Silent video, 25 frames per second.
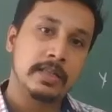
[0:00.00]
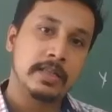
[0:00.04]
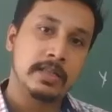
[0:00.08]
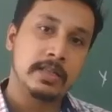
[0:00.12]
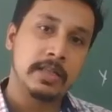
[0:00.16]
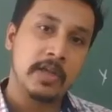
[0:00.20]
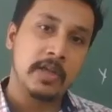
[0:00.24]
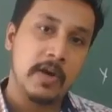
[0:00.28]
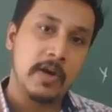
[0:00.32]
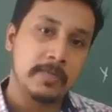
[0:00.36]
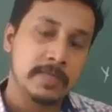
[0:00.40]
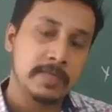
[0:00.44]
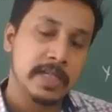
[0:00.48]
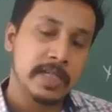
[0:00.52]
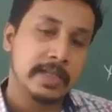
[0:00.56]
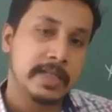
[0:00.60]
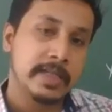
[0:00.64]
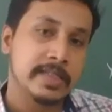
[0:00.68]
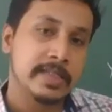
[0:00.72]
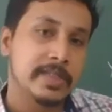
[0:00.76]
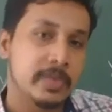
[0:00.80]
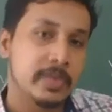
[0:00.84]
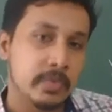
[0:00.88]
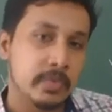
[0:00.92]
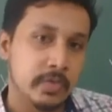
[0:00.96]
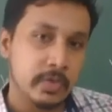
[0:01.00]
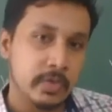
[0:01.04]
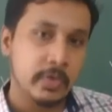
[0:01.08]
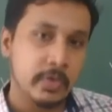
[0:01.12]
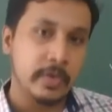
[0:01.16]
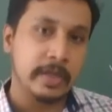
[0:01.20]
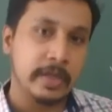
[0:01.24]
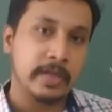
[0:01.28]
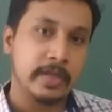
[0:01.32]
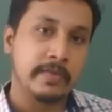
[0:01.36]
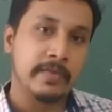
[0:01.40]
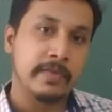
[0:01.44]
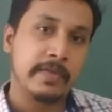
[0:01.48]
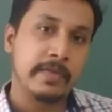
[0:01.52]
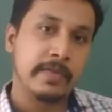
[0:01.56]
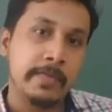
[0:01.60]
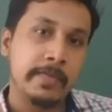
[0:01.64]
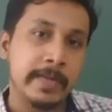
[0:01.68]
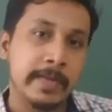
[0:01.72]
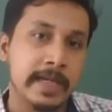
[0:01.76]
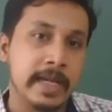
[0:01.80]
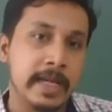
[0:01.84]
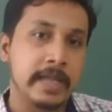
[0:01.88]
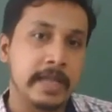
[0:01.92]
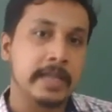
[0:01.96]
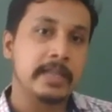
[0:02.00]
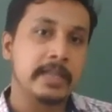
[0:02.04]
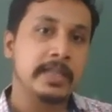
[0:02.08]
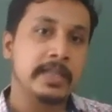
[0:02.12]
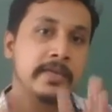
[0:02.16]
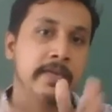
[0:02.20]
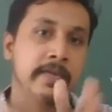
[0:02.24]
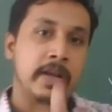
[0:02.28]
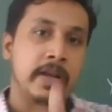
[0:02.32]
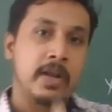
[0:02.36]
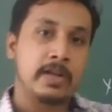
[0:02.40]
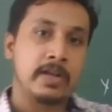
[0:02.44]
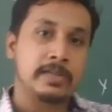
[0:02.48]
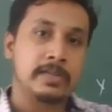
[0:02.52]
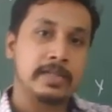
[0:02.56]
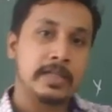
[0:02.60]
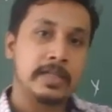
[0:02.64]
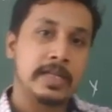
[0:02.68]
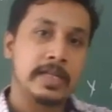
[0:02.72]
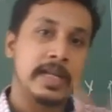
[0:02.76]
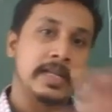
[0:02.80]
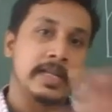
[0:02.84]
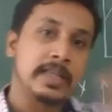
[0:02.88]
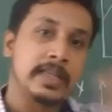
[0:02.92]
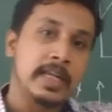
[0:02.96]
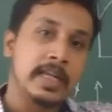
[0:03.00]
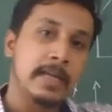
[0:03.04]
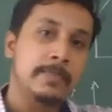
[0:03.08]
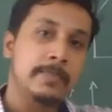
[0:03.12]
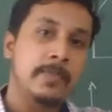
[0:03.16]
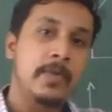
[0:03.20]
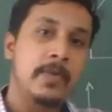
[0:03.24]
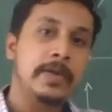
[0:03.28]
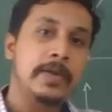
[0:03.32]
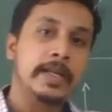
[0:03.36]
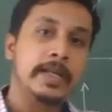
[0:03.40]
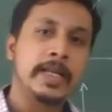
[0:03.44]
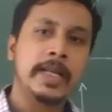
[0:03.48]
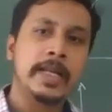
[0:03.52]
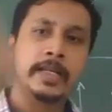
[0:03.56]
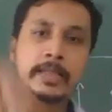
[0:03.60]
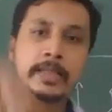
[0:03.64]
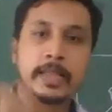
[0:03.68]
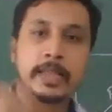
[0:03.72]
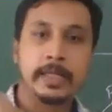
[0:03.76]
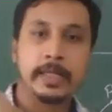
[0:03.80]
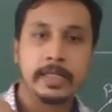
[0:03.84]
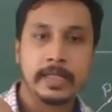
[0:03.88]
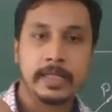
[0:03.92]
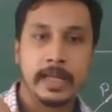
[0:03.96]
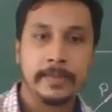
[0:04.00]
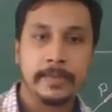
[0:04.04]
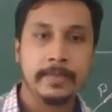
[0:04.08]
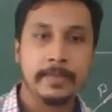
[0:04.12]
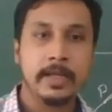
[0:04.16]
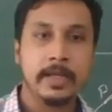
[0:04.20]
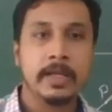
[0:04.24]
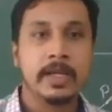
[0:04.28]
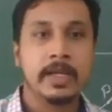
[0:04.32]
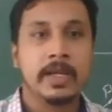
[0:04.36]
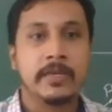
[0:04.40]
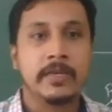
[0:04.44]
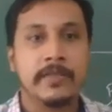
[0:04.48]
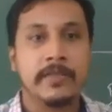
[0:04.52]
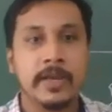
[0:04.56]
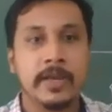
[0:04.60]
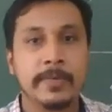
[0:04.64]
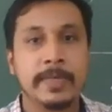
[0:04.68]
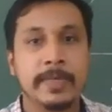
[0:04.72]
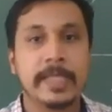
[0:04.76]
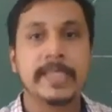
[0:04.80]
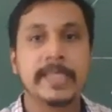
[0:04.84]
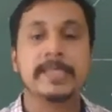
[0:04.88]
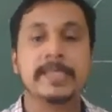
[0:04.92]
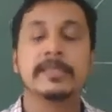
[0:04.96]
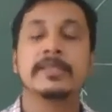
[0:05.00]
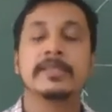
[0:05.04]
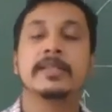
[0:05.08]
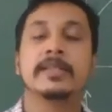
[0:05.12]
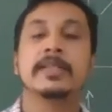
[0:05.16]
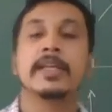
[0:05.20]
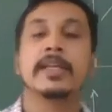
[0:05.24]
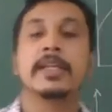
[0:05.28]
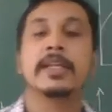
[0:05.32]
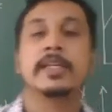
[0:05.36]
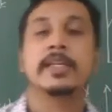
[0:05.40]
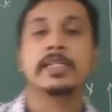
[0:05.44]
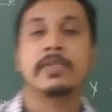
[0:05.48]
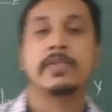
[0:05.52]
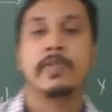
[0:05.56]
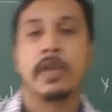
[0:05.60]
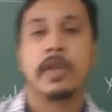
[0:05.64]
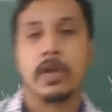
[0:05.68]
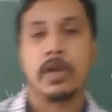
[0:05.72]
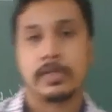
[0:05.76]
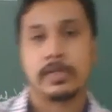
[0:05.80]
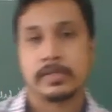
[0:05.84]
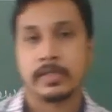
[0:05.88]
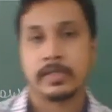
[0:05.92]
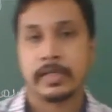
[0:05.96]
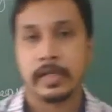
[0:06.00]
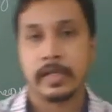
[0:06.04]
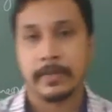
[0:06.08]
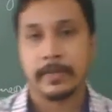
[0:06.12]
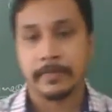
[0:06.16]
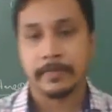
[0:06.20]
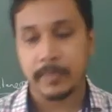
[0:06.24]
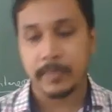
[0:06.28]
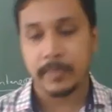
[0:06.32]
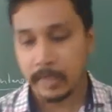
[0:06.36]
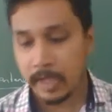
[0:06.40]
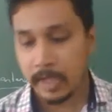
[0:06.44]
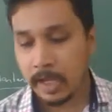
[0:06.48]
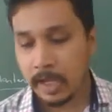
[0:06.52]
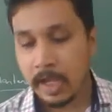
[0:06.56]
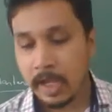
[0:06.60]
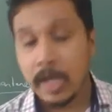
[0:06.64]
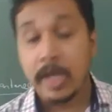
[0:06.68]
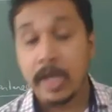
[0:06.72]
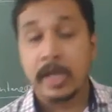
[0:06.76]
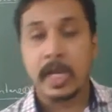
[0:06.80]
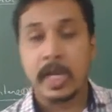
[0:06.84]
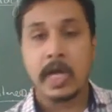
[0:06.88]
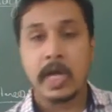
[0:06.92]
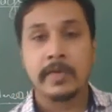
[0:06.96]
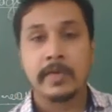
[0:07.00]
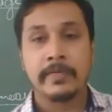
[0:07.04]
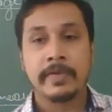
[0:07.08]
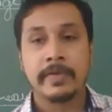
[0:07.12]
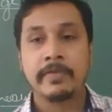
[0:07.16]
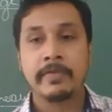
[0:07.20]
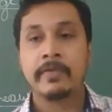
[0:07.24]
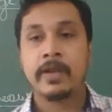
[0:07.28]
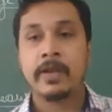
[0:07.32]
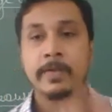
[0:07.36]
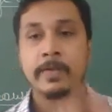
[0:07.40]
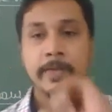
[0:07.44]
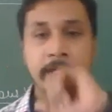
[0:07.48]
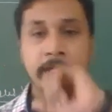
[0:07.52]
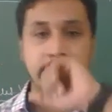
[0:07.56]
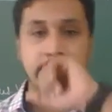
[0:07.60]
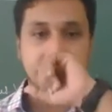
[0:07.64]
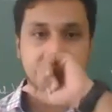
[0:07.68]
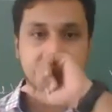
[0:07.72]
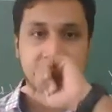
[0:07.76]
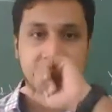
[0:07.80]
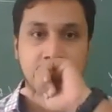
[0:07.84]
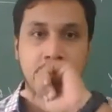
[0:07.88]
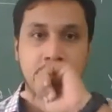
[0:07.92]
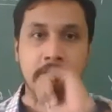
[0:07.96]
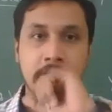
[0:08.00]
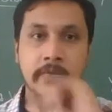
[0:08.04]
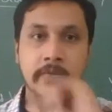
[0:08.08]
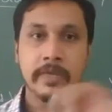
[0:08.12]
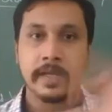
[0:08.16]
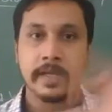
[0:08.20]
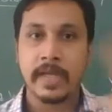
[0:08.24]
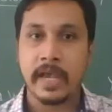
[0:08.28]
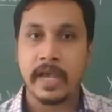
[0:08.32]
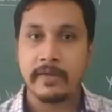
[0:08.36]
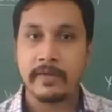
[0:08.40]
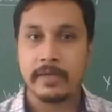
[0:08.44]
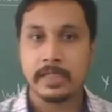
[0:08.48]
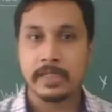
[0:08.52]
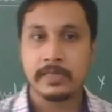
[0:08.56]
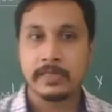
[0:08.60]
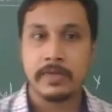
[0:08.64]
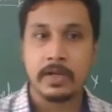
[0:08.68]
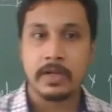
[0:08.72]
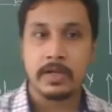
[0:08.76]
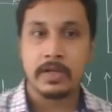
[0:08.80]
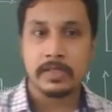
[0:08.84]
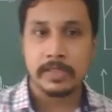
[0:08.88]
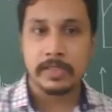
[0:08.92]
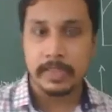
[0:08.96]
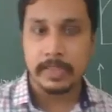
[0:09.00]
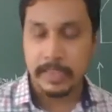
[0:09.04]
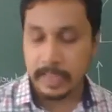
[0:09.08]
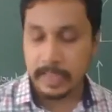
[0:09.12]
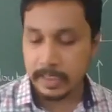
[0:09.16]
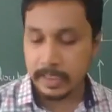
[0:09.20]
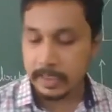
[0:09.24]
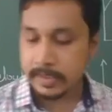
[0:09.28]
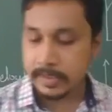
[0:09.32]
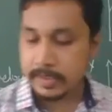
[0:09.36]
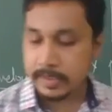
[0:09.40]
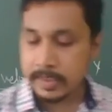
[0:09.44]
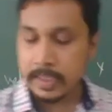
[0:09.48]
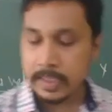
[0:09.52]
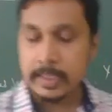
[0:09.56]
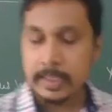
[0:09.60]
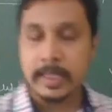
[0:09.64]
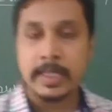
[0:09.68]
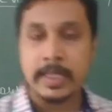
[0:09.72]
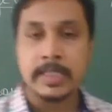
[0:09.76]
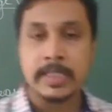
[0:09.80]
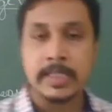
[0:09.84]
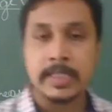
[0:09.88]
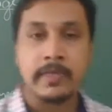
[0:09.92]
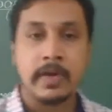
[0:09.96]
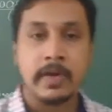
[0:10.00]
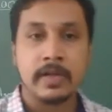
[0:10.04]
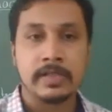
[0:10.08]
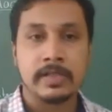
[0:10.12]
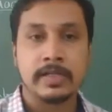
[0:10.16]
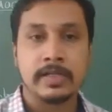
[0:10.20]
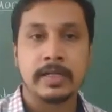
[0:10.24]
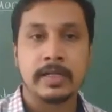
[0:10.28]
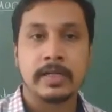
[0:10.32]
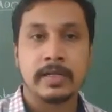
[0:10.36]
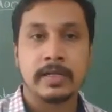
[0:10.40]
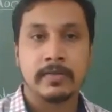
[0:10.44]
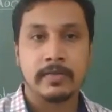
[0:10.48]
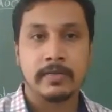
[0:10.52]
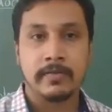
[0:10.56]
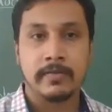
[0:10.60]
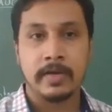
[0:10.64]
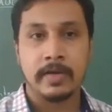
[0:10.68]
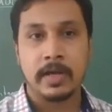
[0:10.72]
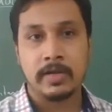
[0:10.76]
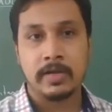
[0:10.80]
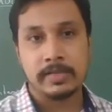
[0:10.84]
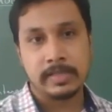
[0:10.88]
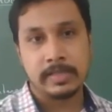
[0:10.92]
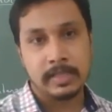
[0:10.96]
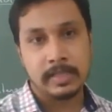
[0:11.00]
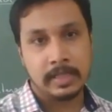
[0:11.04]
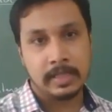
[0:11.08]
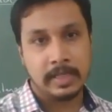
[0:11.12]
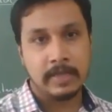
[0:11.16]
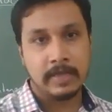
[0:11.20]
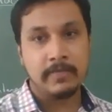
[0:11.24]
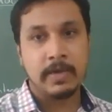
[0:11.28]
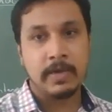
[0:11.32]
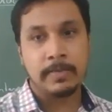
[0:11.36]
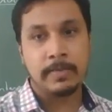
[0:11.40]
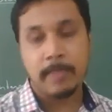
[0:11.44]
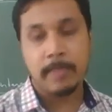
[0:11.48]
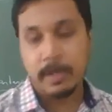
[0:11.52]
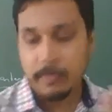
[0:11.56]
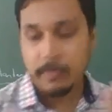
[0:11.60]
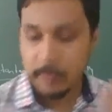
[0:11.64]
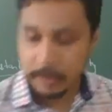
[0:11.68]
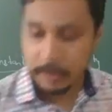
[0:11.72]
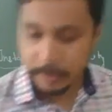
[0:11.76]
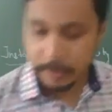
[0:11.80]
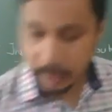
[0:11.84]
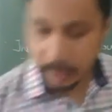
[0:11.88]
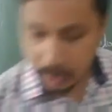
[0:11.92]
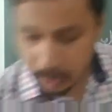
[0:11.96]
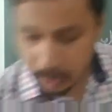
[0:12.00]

the object is doing, we will be getting the velocity at that point, and at that time will be instantaneous velocity. Okay, now we will be resolving average velocity and instantaneous velocity one by one.